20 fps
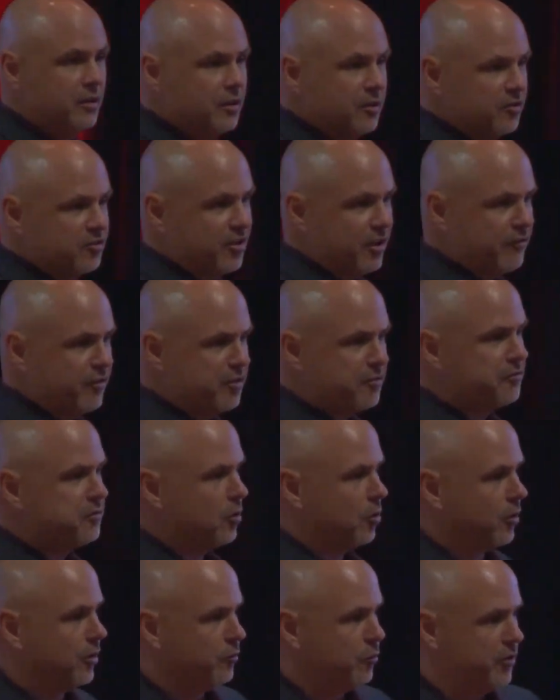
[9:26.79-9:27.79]
7th
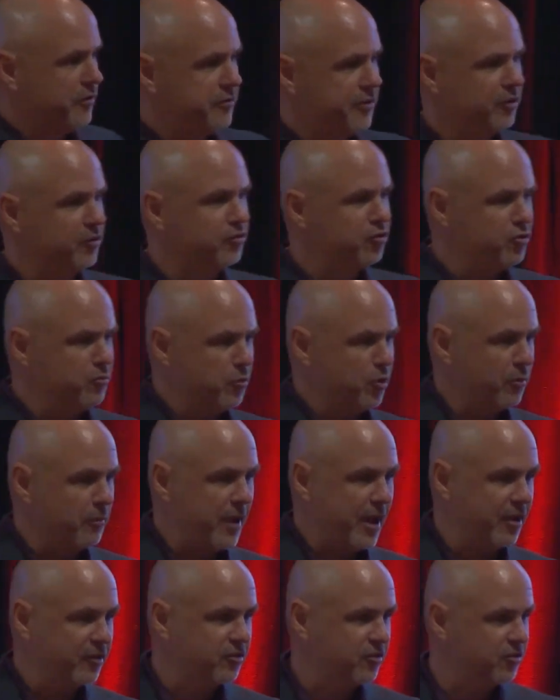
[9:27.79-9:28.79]
floor, we found 2 more
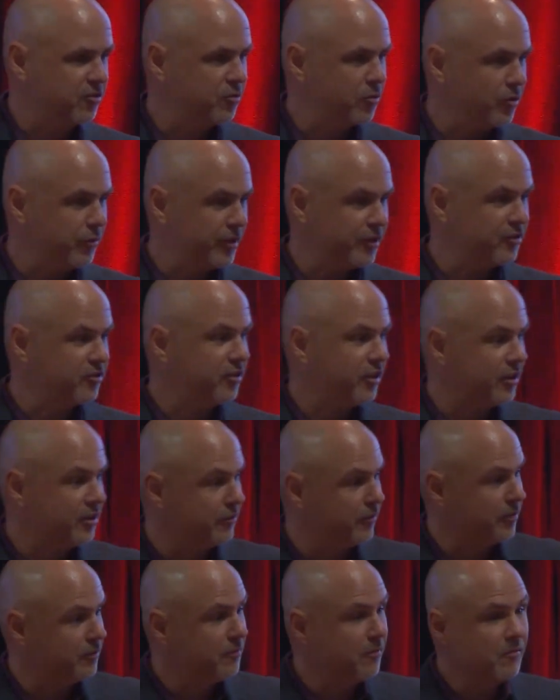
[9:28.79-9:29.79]
masses growing inside of
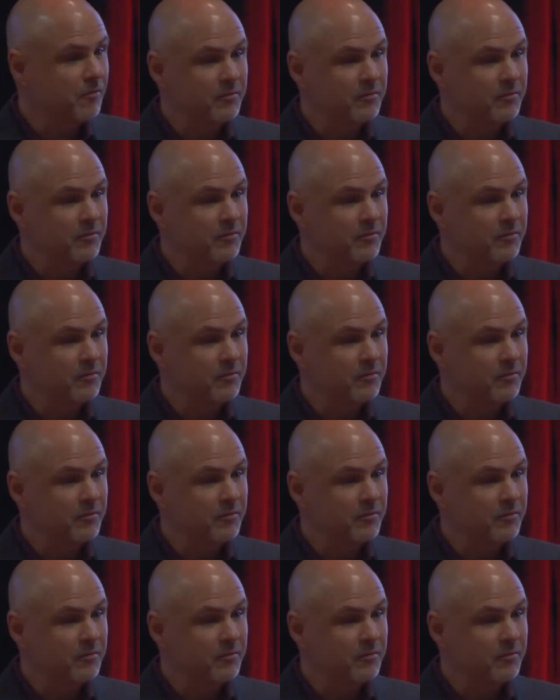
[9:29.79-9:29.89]
her.